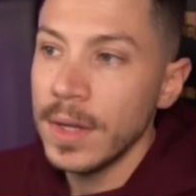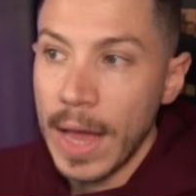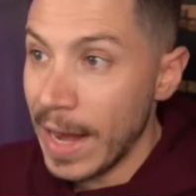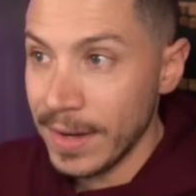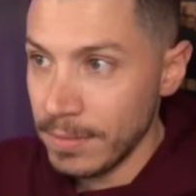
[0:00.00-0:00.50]

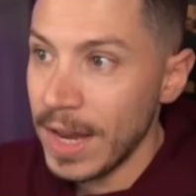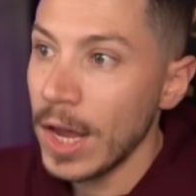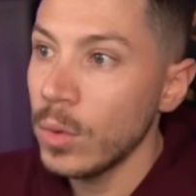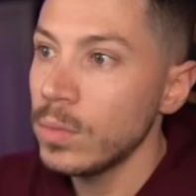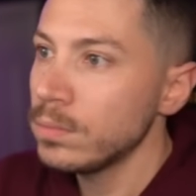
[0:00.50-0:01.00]
And
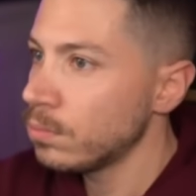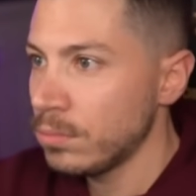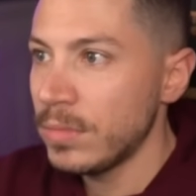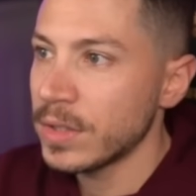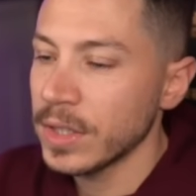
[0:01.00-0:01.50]
now
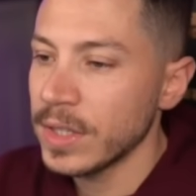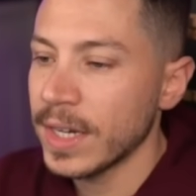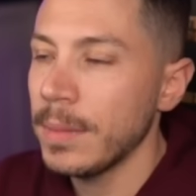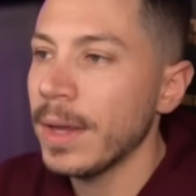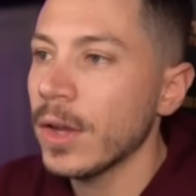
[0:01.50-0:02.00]
that's
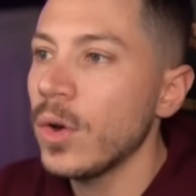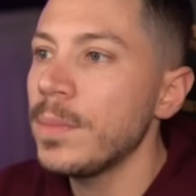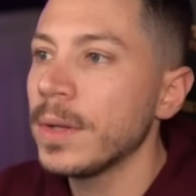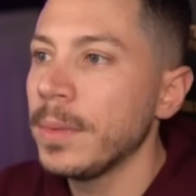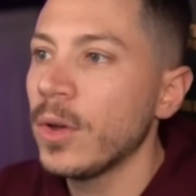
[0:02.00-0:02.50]
exactly my code,
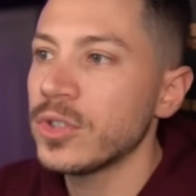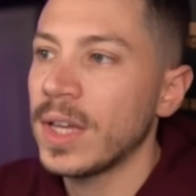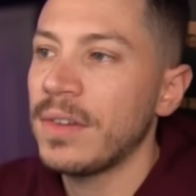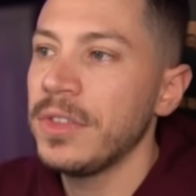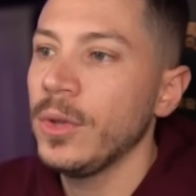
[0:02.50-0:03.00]
but because I
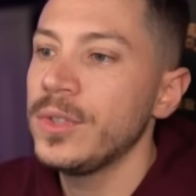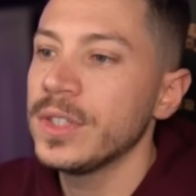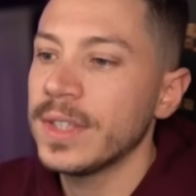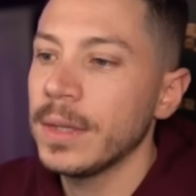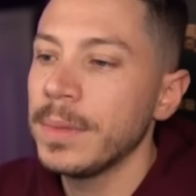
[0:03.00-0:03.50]
have the using
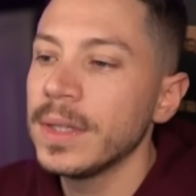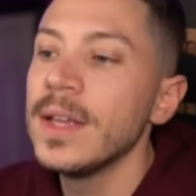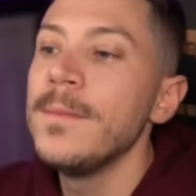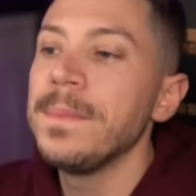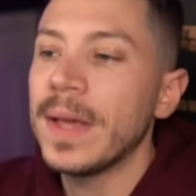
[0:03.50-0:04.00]
statement,
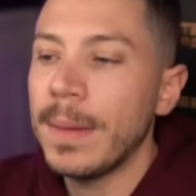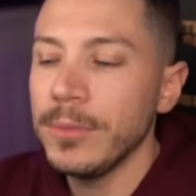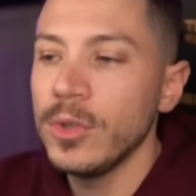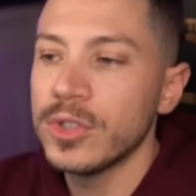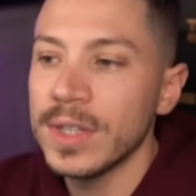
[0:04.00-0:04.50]
I'm
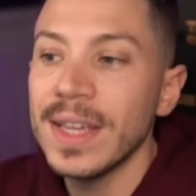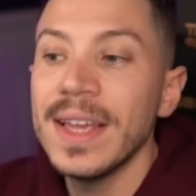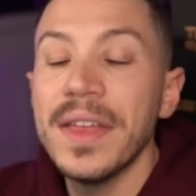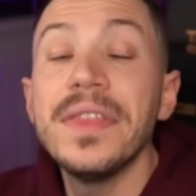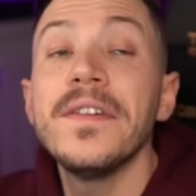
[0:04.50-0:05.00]
using
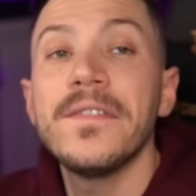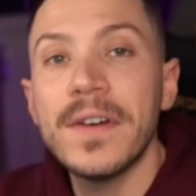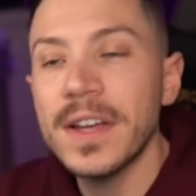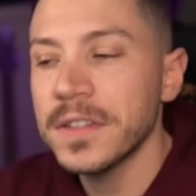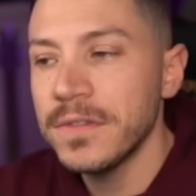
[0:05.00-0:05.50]
the
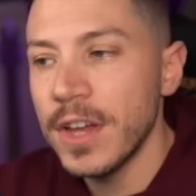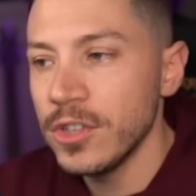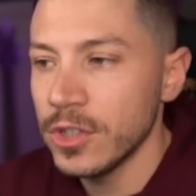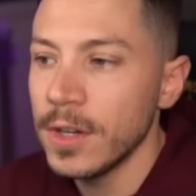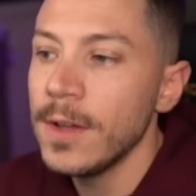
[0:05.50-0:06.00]
fast
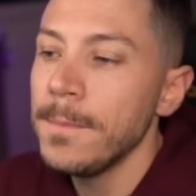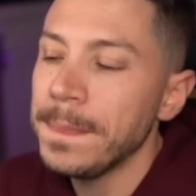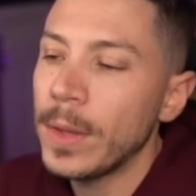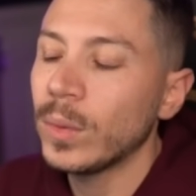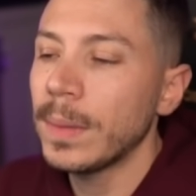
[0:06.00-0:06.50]
version.
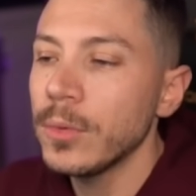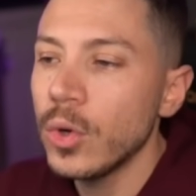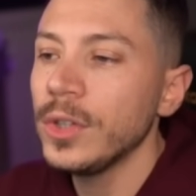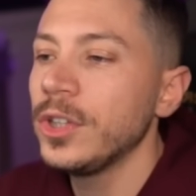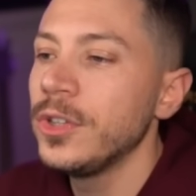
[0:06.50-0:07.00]
Now what I'm
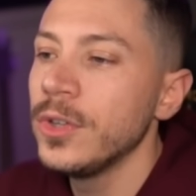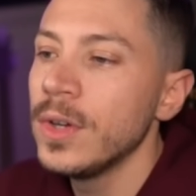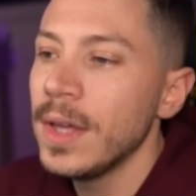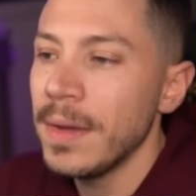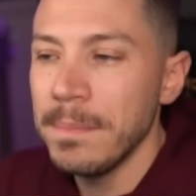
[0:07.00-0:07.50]
going to do
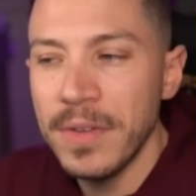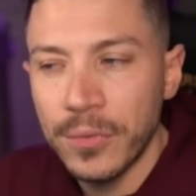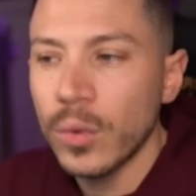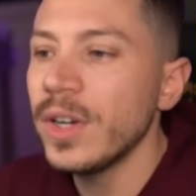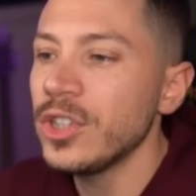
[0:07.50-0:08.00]

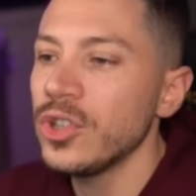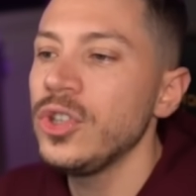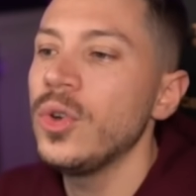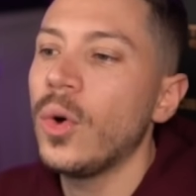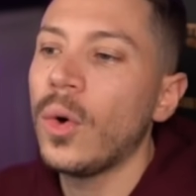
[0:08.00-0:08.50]
before I show
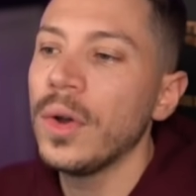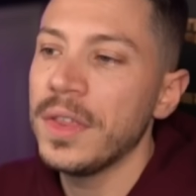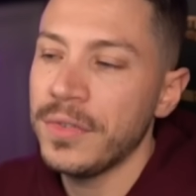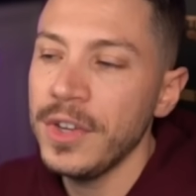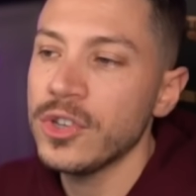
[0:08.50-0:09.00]
you all the
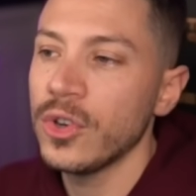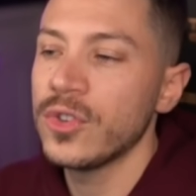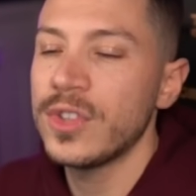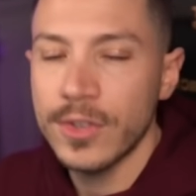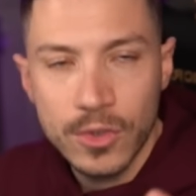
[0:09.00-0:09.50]
features,
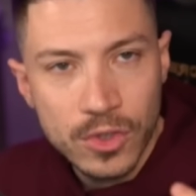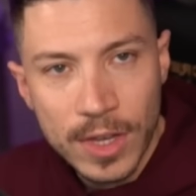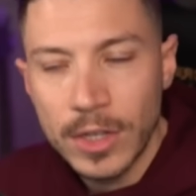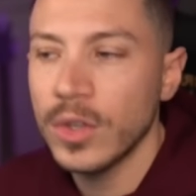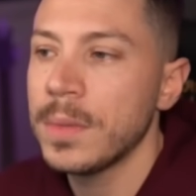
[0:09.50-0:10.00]
just to sell
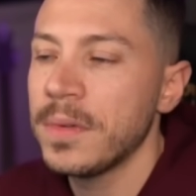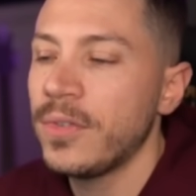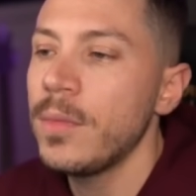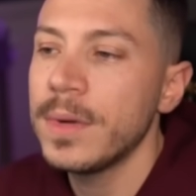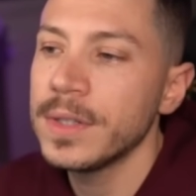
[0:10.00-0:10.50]
you on the
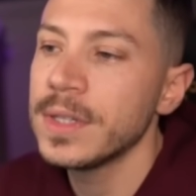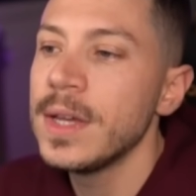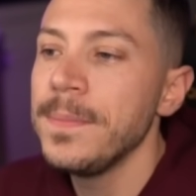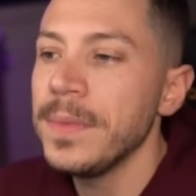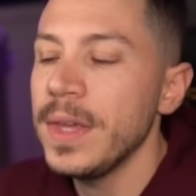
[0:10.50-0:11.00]
performance,
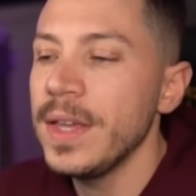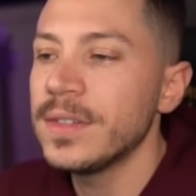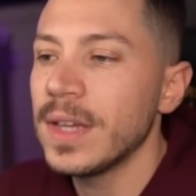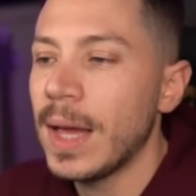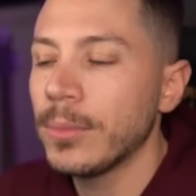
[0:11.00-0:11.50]

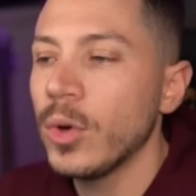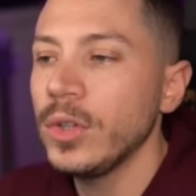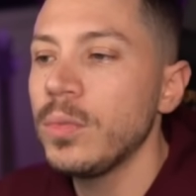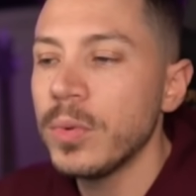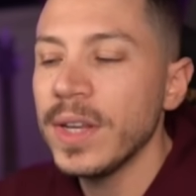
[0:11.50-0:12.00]
is I'm going
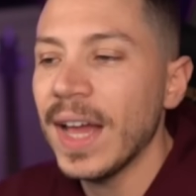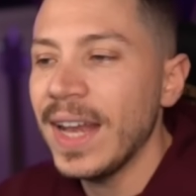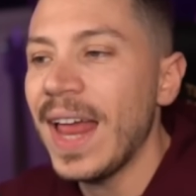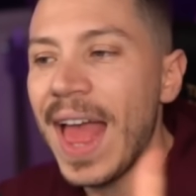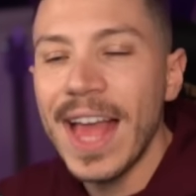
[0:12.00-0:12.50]
to bring
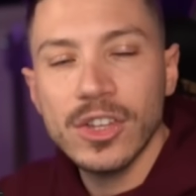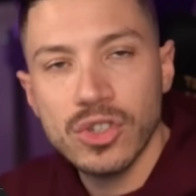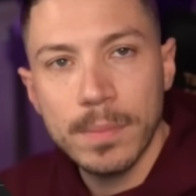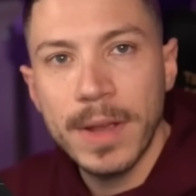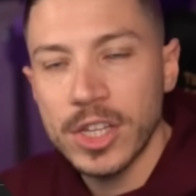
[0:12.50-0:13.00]
an
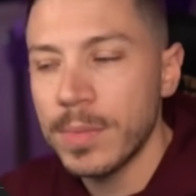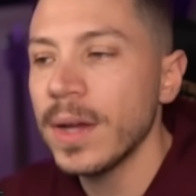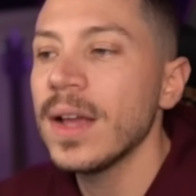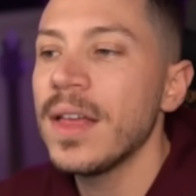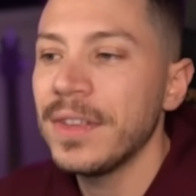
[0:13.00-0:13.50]
extra benchmark
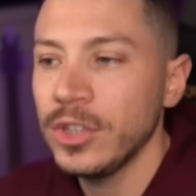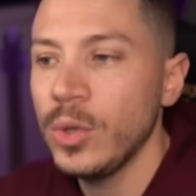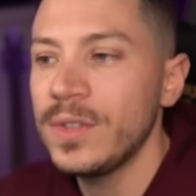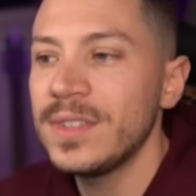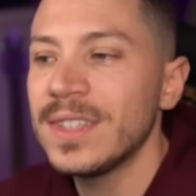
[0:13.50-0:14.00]
that
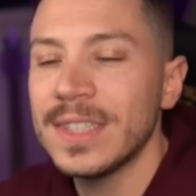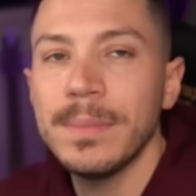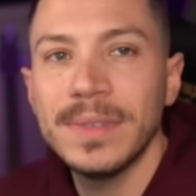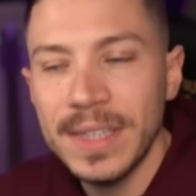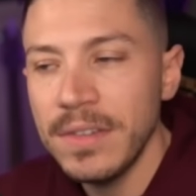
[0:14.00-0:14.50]
uses the
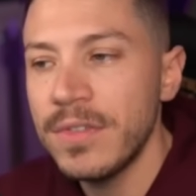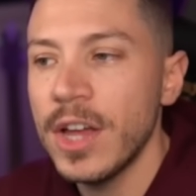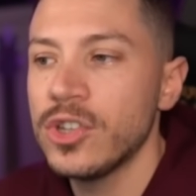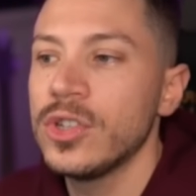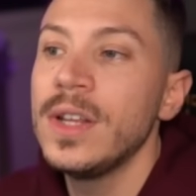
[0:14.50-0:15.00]
SIMD
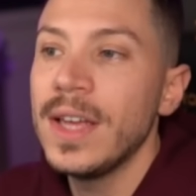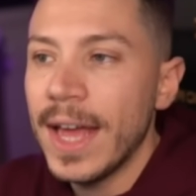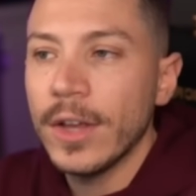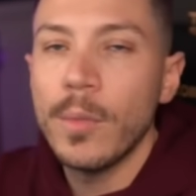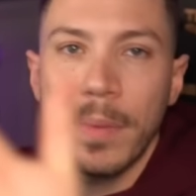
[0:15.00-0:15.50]
version
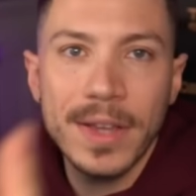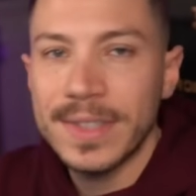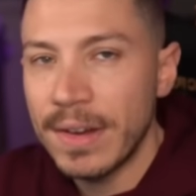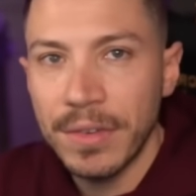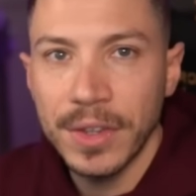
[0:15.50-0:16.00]
and compares
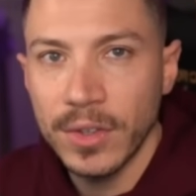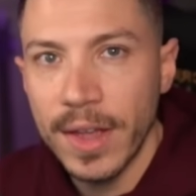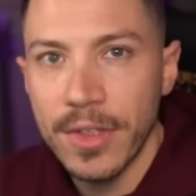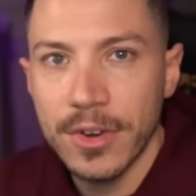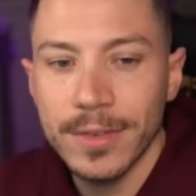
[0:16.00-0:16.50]
everything
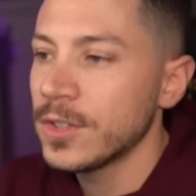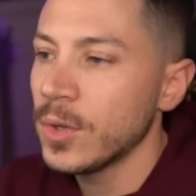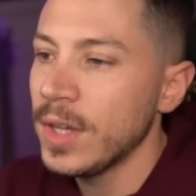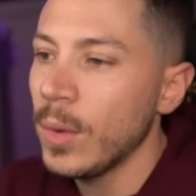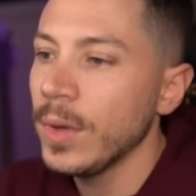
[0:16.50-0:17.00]
together. So
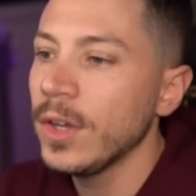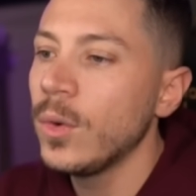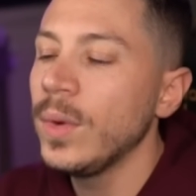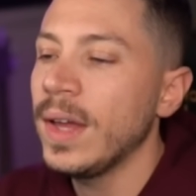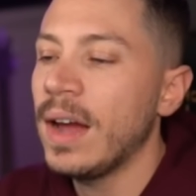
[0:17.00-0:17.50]
here we go,
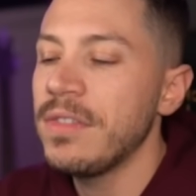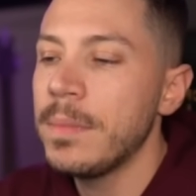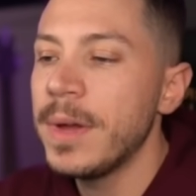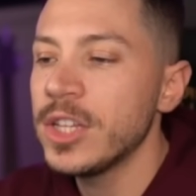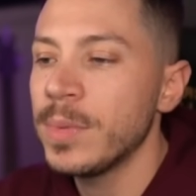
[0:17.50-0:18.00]
we have the
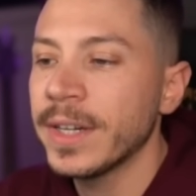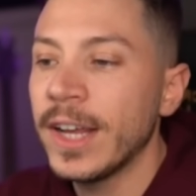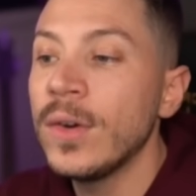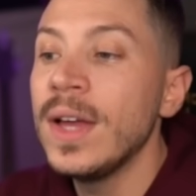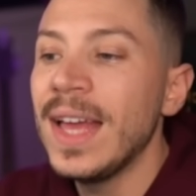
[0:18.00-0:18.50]
benchmark
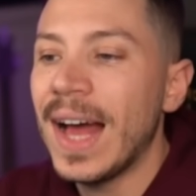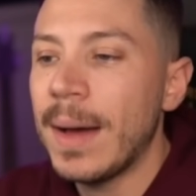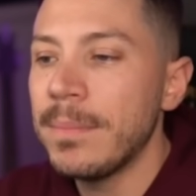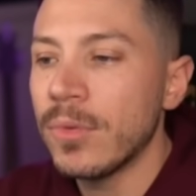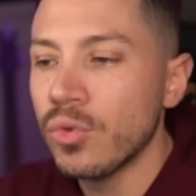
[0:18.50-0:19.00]
now.
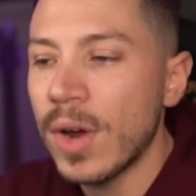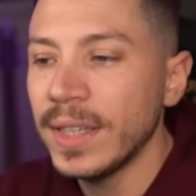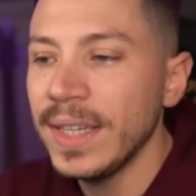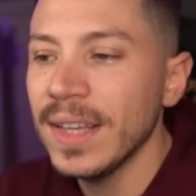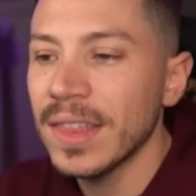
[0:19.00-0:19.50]
I'm
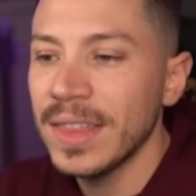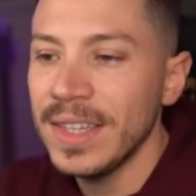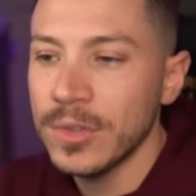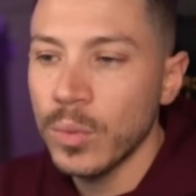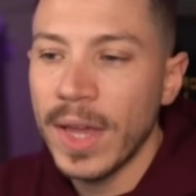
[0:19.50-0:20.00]
writing it
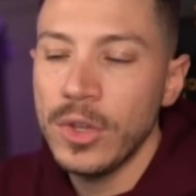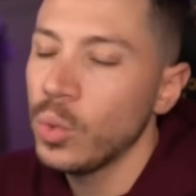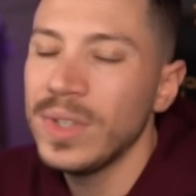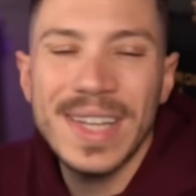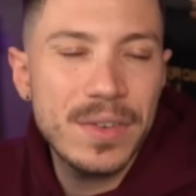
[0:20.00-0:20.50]
this way, you
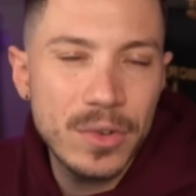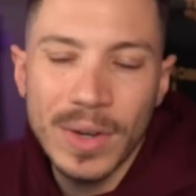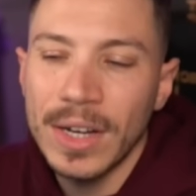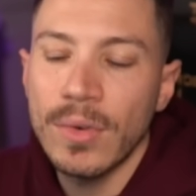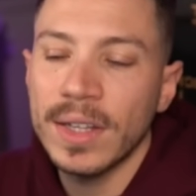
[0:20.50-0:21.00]
would never
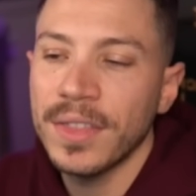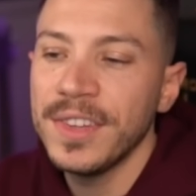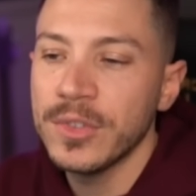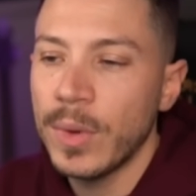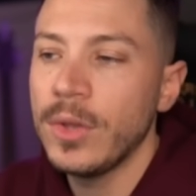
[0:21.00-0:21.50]
really write it
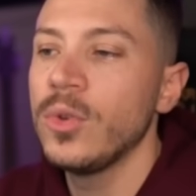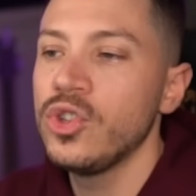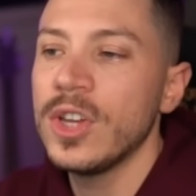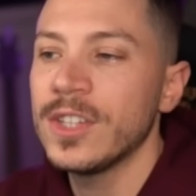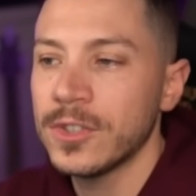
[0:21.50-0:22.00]
this way, you
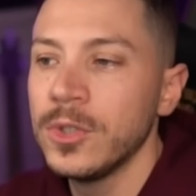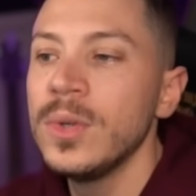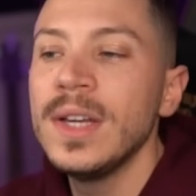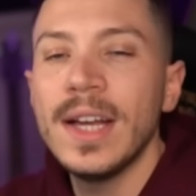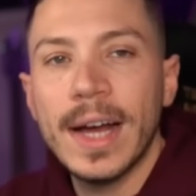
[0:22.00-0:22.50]
just do
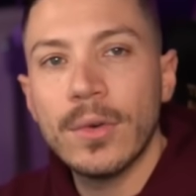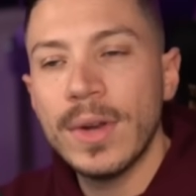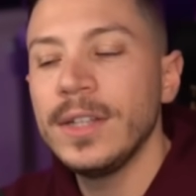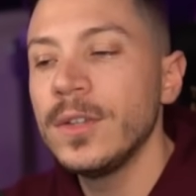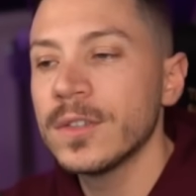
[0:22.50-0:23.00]

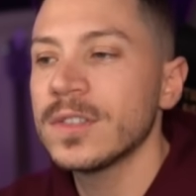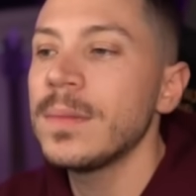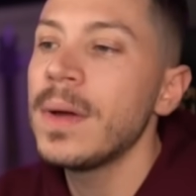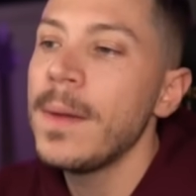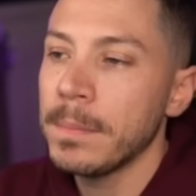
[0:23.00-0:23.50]

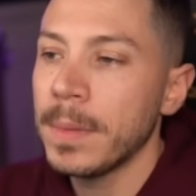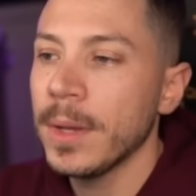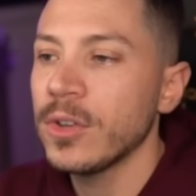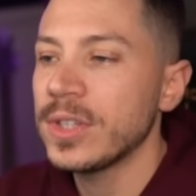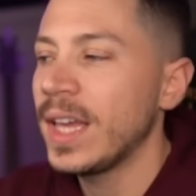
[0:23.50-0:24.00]
array.sum, but
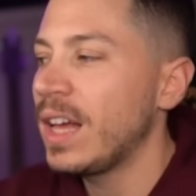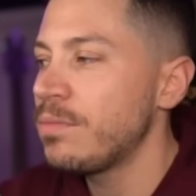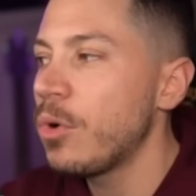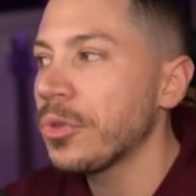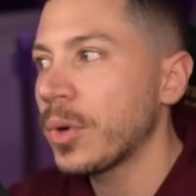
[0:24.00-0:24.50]
because I have
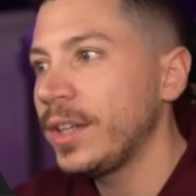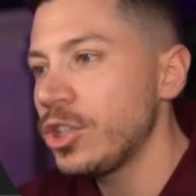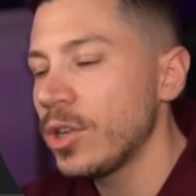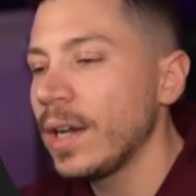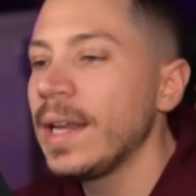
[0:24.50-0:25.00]
both
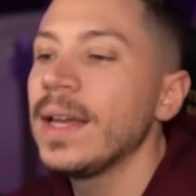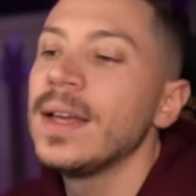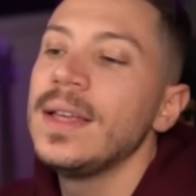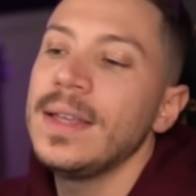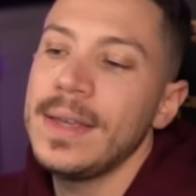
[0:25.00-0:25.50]
traditional LINQ
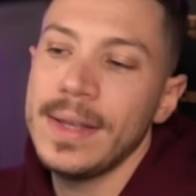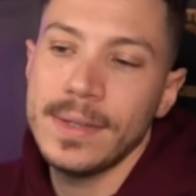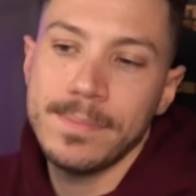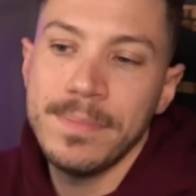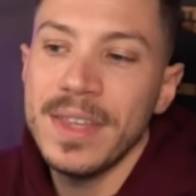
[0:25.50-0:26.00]
and
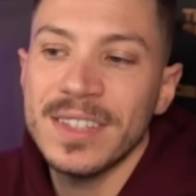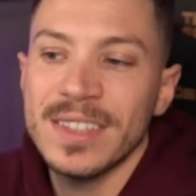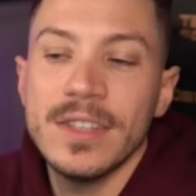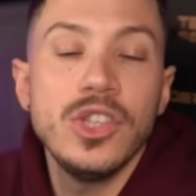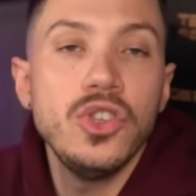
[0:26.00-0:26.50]
this
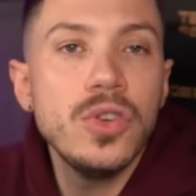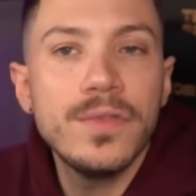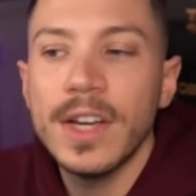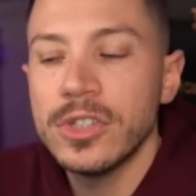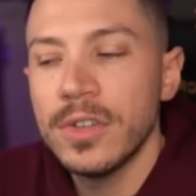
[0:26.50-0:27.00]
new version